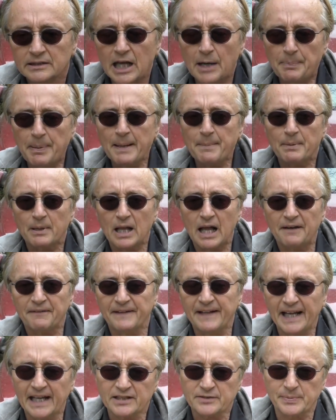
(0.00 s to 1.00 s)
Now people
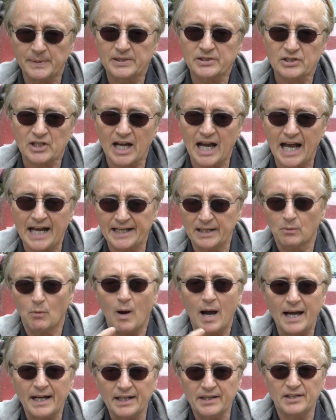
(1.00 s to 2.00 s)
often ask me, Scotty,
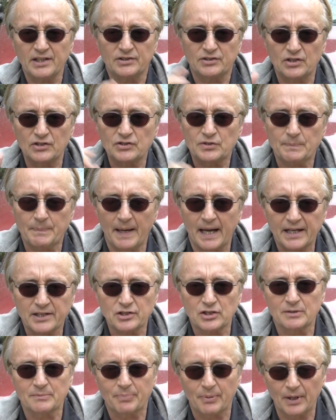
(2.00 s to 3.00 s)
why do these
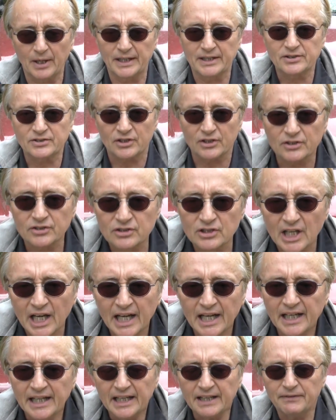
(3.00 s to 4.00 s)
inspection places
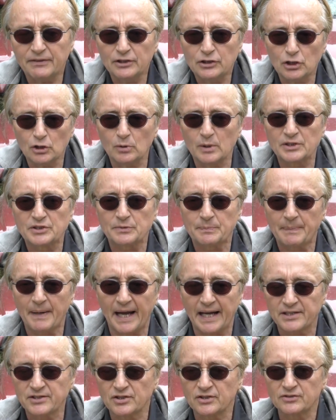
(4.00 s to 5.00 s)
even do
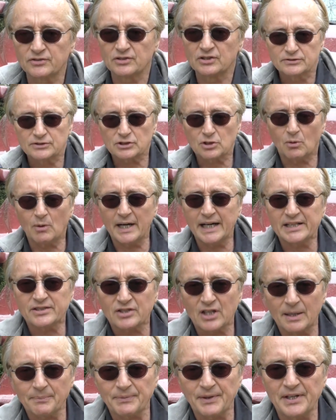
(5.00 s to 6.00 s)
inspections for 20
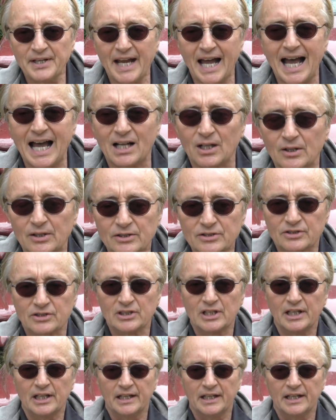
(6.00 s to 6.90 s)
something dollars?